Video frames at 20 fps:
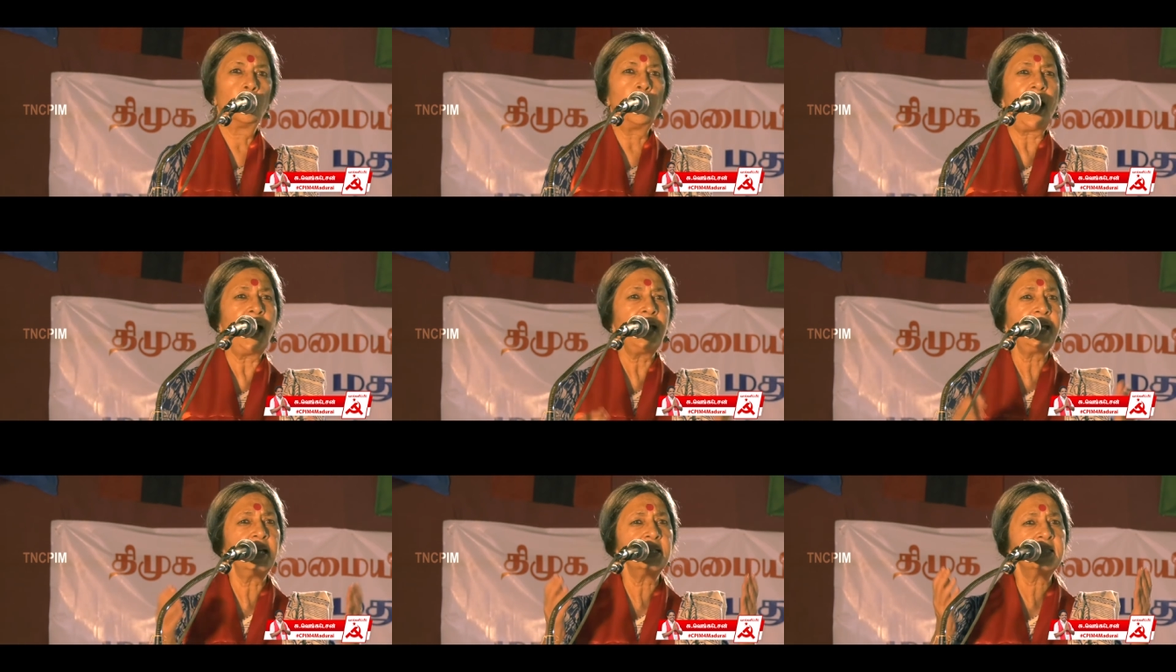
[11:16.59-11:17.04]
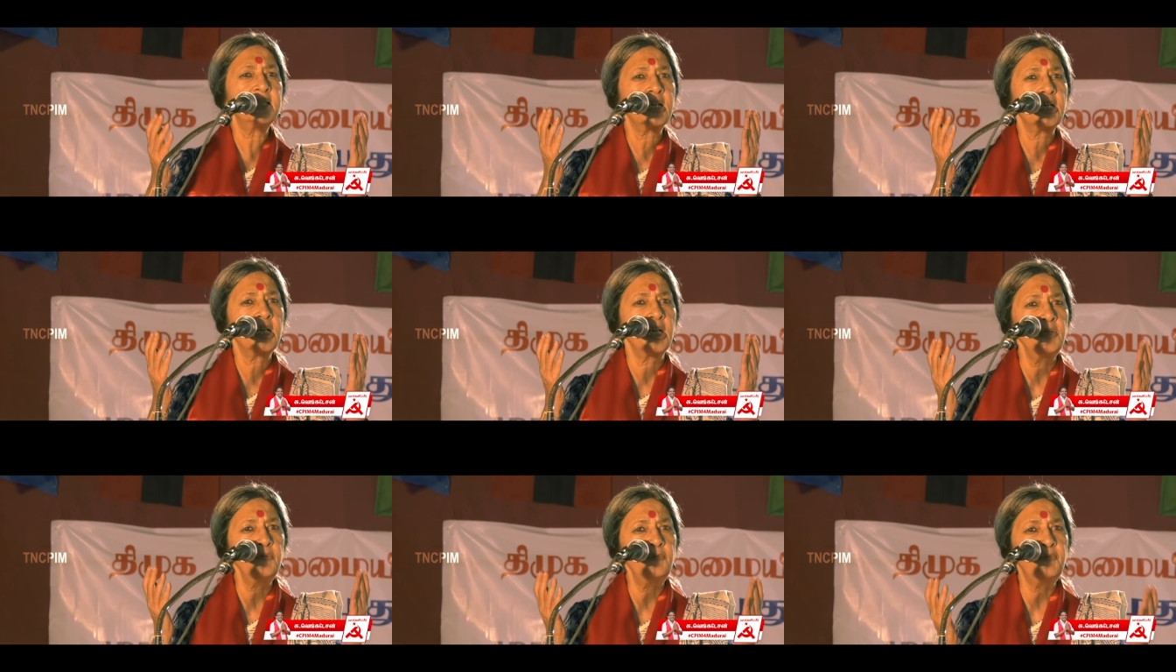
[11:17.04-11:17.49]
Why are the
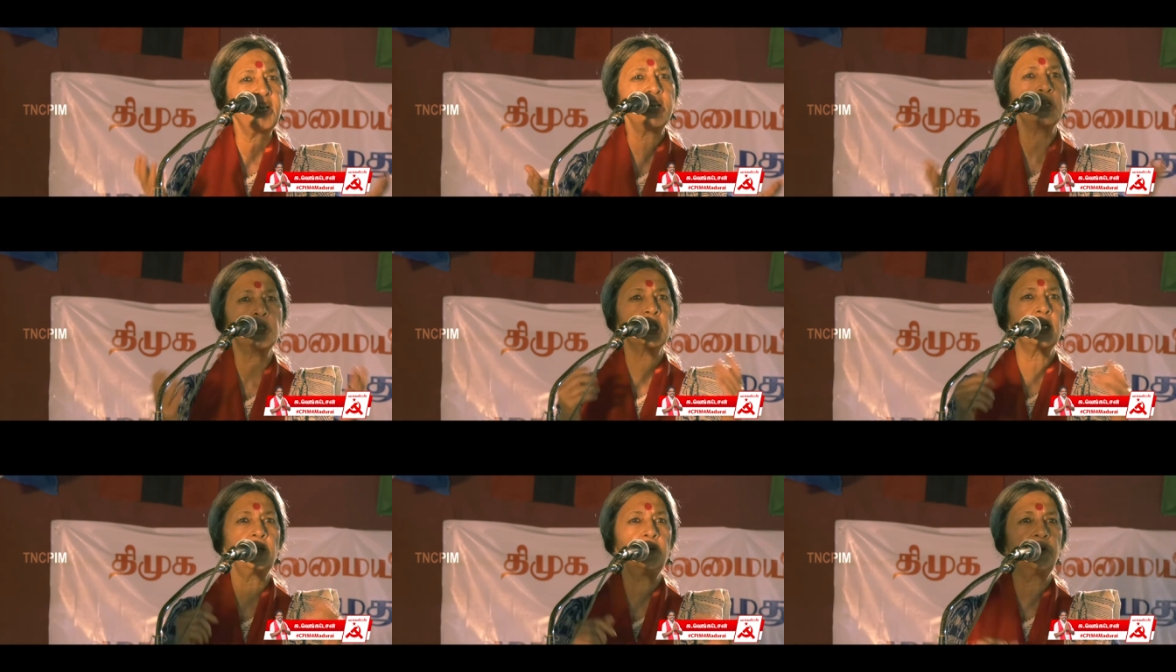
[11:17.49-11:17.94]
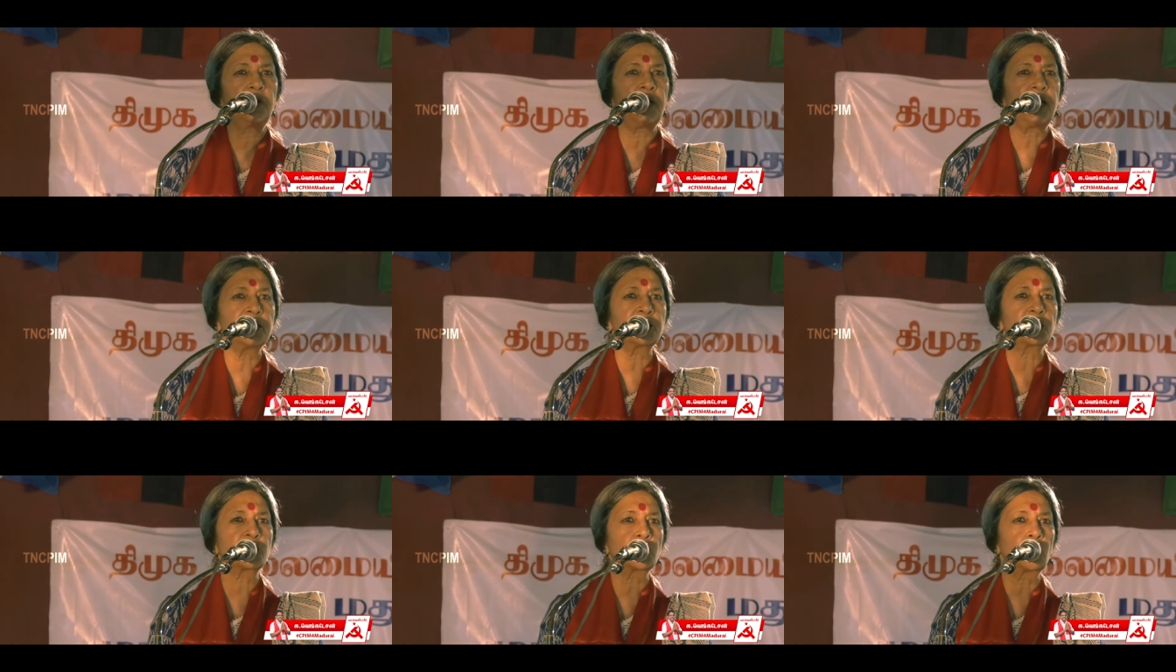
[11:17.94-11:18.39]
conviction
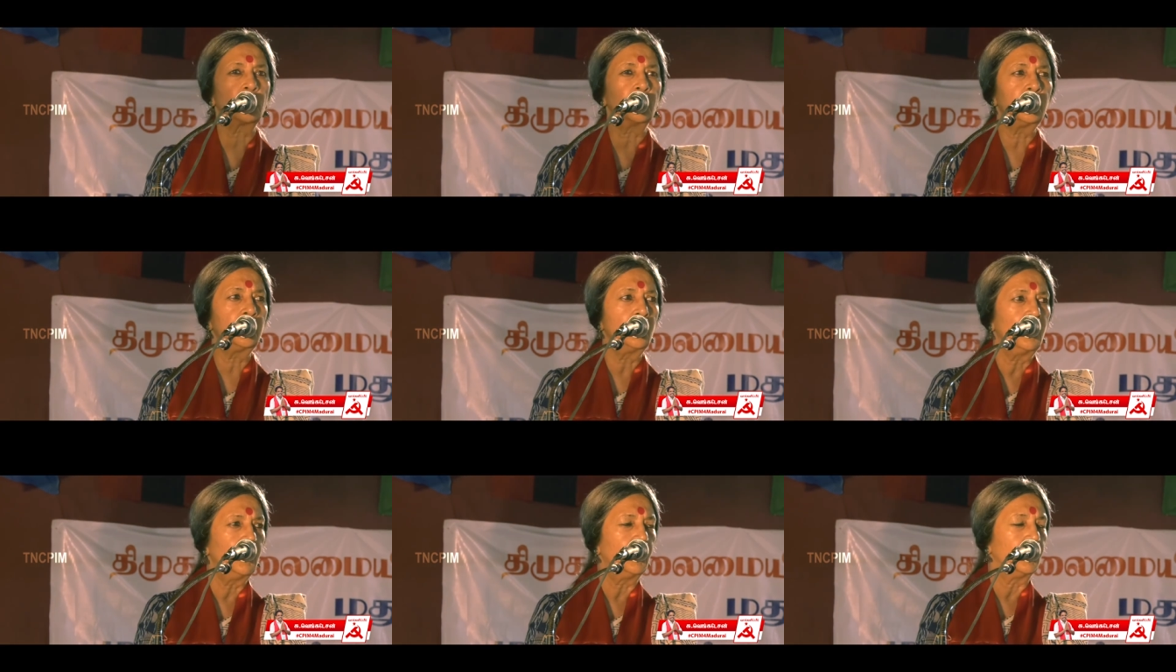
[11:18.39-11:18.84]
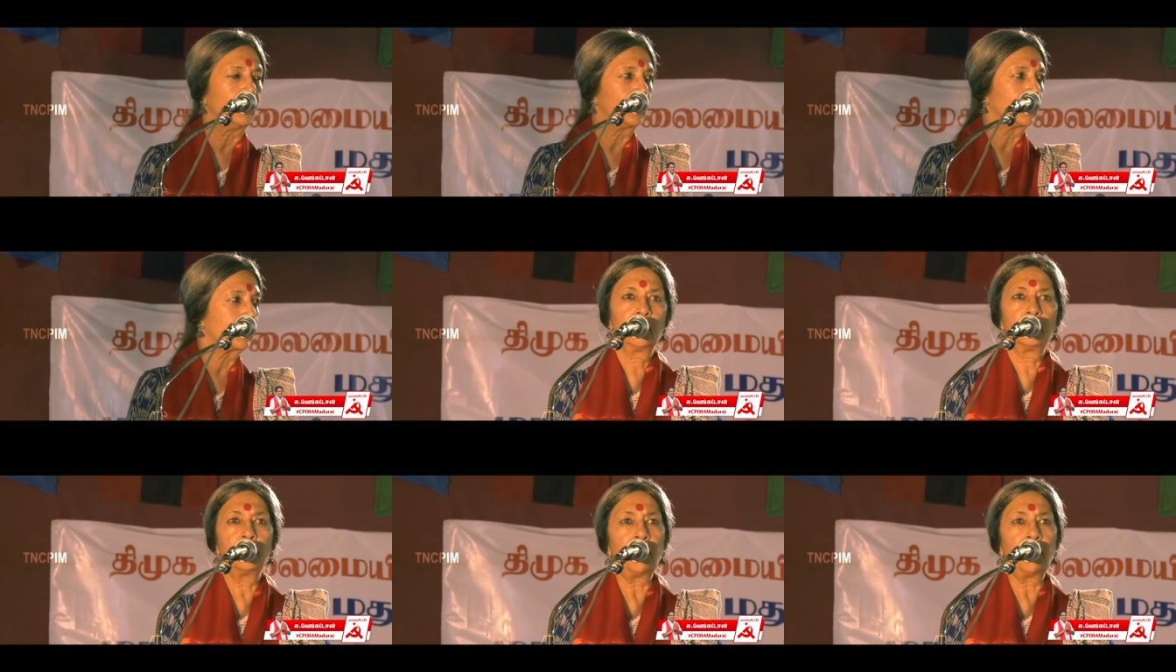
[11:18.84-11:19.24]
rates so low?